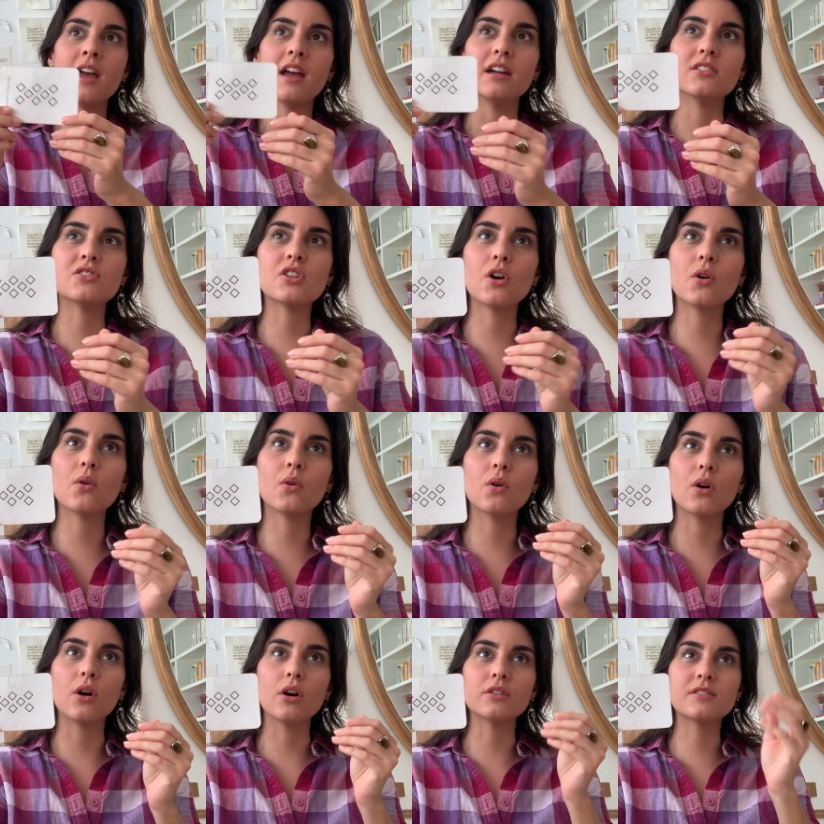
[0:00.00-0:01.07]
And so
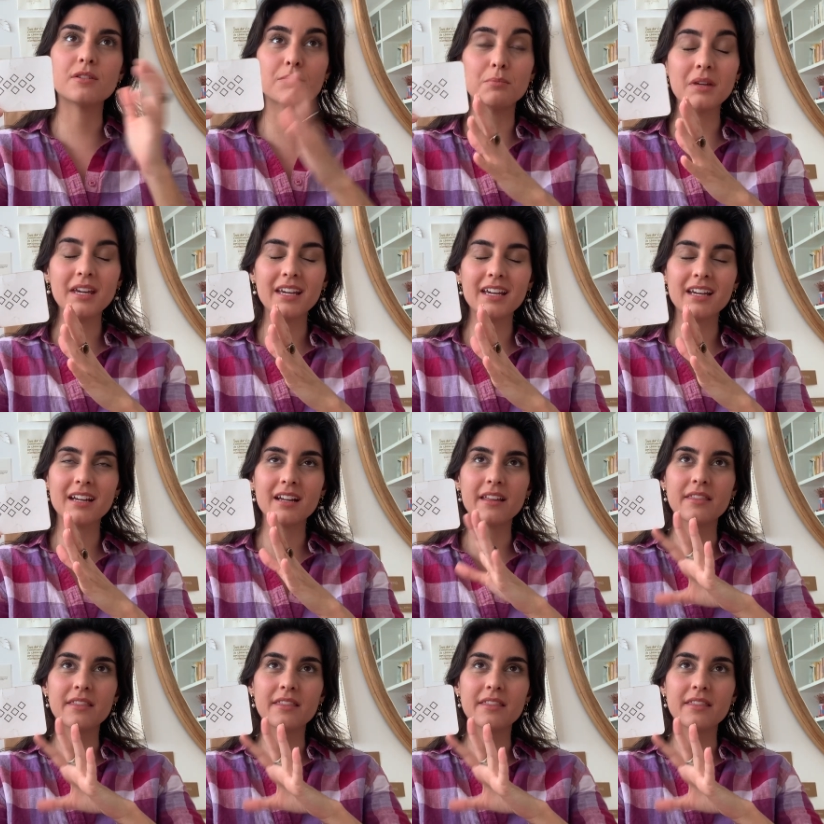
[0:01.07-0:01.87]
to me,